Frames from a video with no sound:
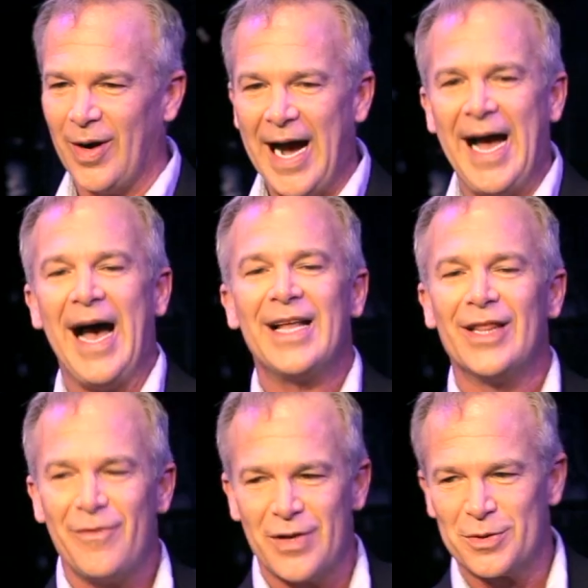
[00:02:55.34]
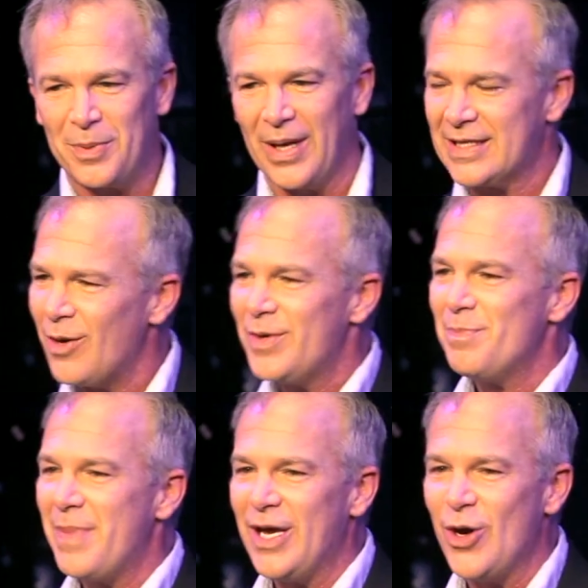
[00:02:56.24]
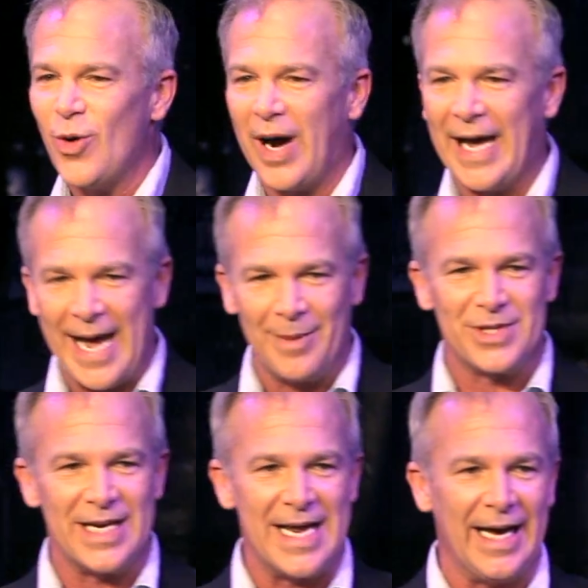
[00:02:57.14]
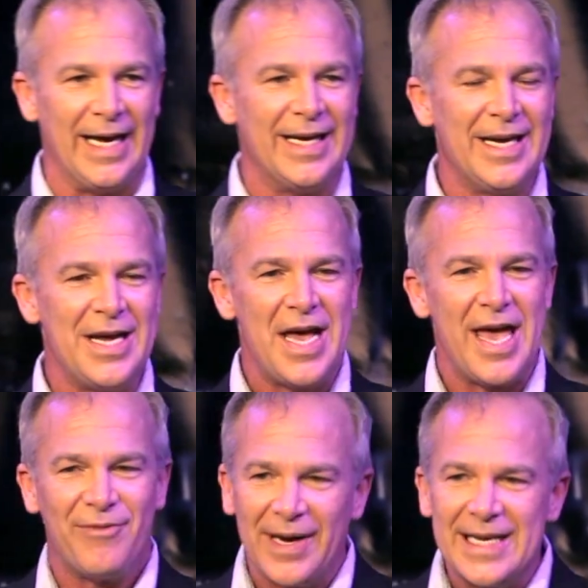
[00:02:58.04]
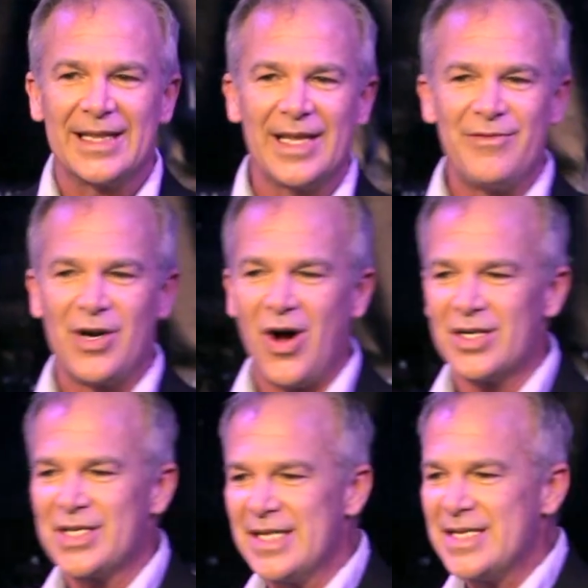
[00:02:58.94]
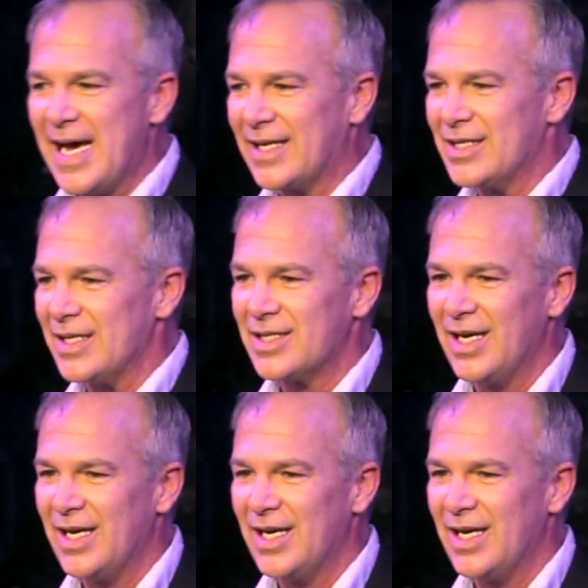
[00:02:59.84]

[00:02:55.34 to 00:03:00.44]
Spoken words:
I love this place. I wouldn't be who I am today if I didn't live in Austin, Texas.